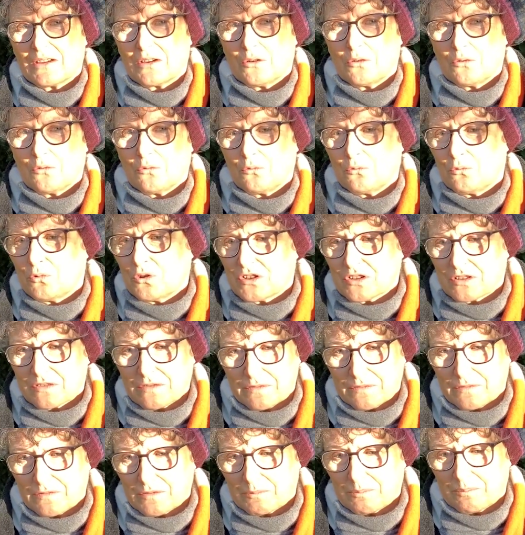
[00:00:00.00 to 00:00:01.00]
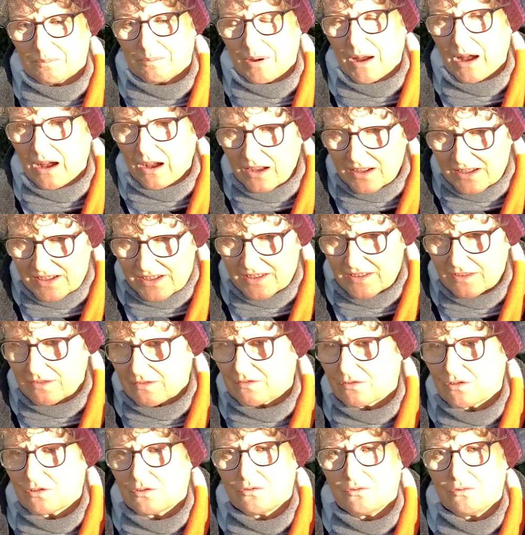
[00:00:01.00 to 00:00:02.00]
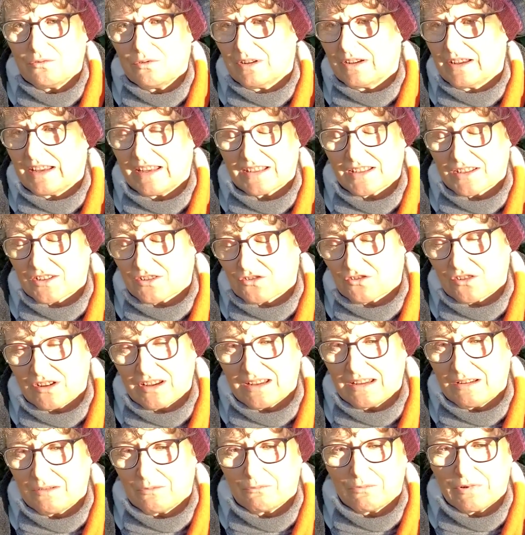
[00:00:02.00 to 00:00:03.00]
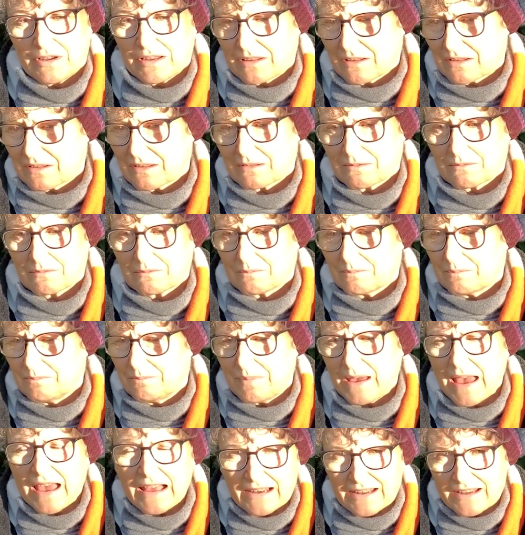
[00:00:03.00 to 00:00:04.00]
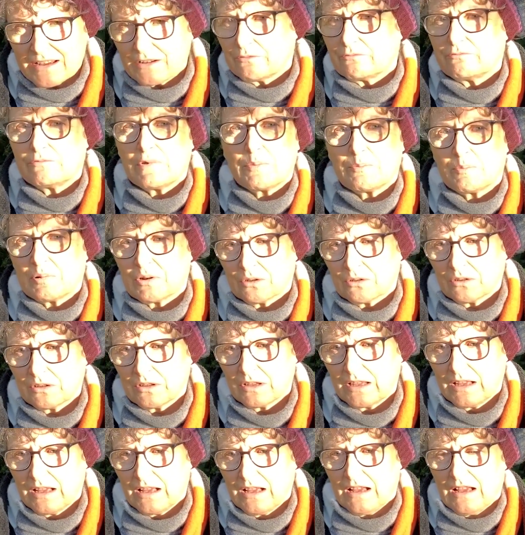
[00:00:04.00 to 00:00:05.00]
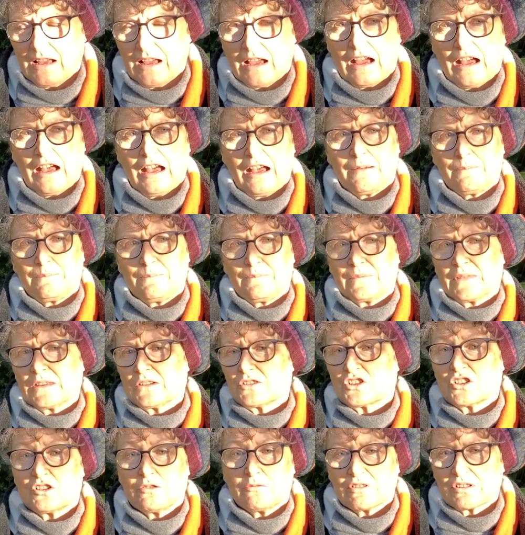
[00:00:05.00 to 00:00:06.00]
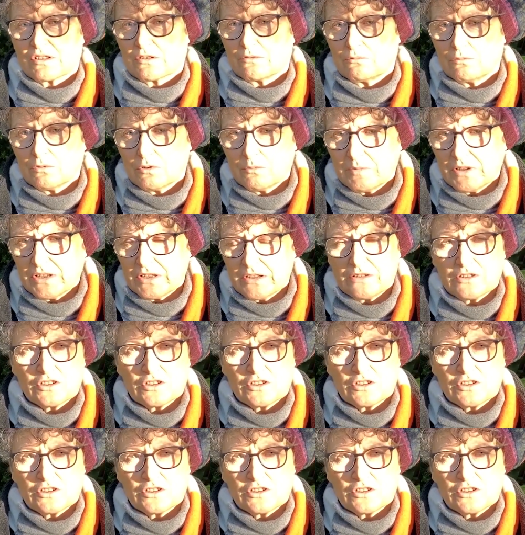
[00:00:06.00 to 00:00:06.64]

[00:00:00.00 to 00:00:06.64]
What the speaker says: would have passed through history with barely a ripple. She was a woman.